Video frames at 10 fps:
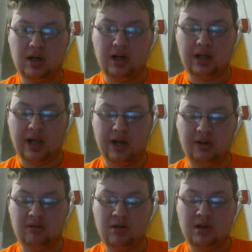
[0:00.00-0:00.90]
Okay,
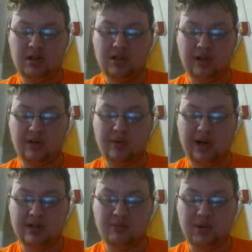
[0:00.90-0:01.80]
so the
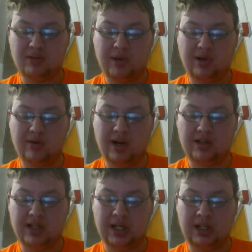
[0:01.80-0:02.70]
critics must be
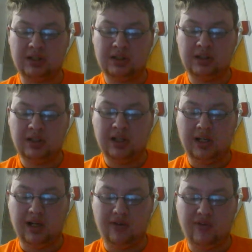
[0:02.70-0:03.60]
crazy.
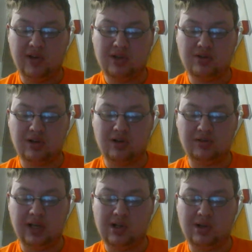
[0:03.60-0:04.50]
It feels
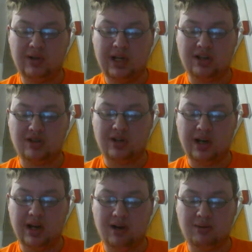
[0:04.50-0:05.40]
like only
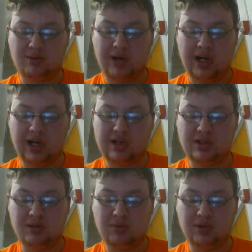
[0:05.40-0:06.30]
yesterday I was writing a
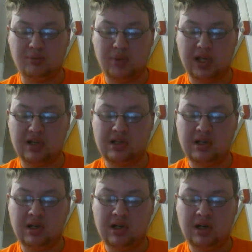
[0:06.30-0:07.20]
similar piece
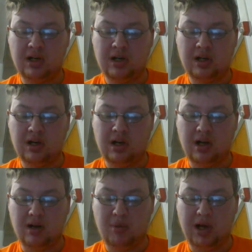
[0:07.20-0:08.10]

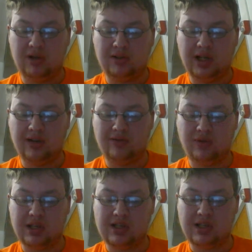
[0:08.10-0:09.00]
about
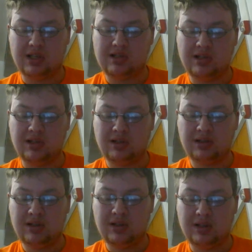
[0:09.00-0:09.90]
Netflix's
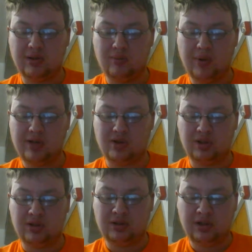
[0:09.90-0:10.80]
The Witcher.